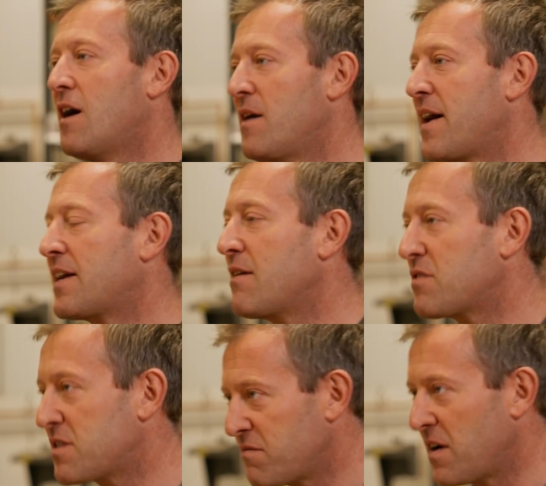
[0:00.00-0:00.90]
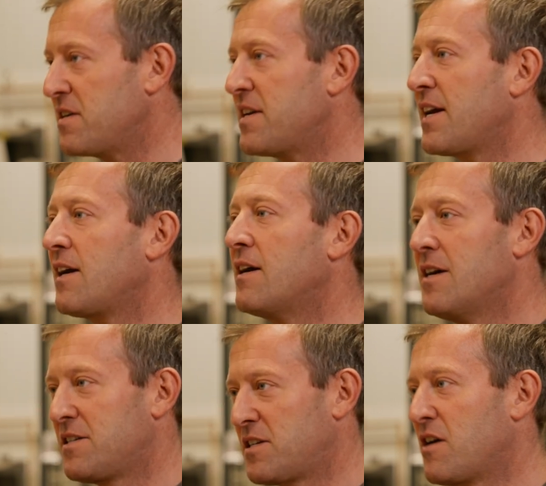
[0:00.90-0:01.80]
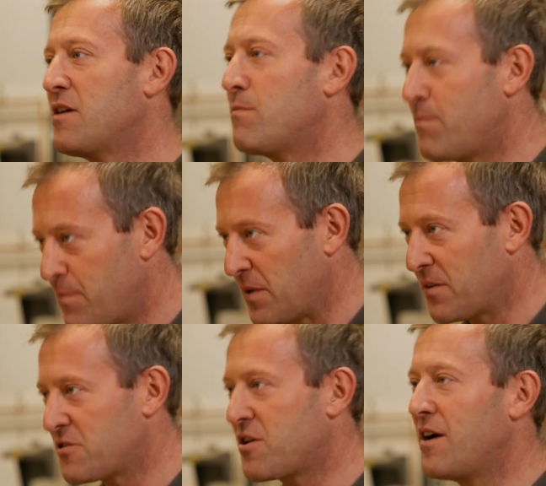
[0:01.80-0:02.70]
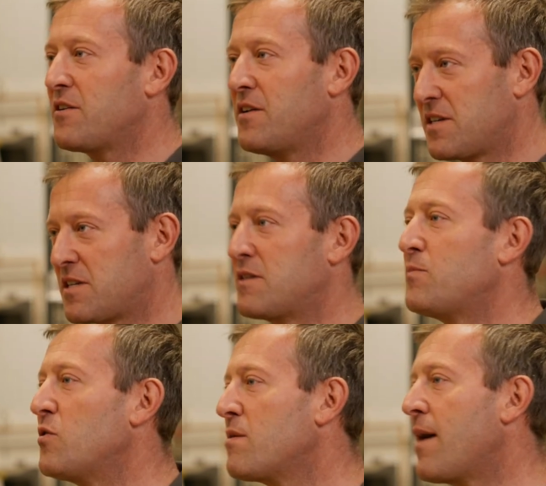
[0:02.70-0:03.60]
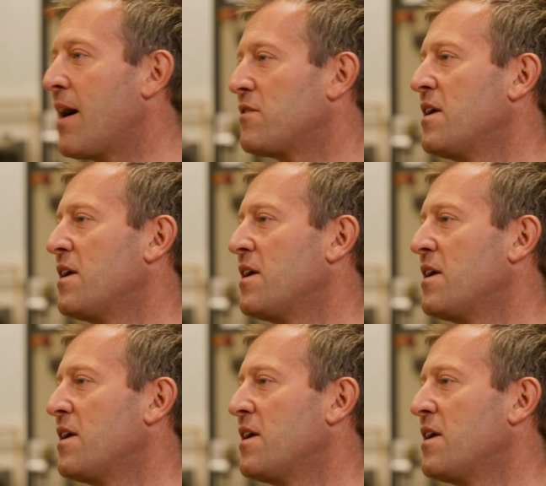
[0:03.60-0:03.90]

and that gave us the funding to go and build the trial units and to put them out.